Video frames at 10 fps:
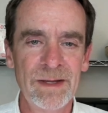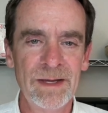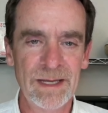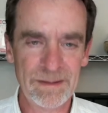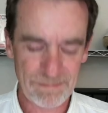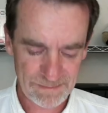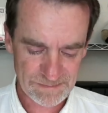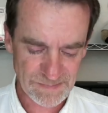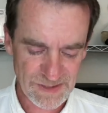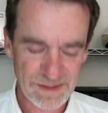And
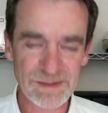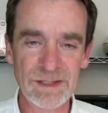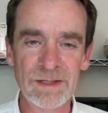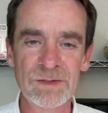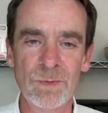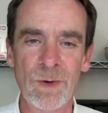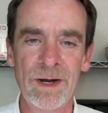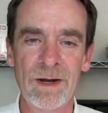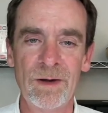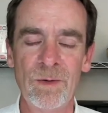this is
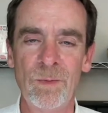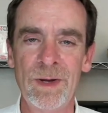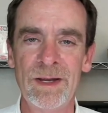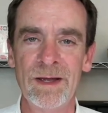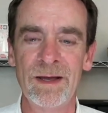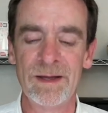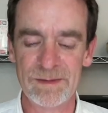where we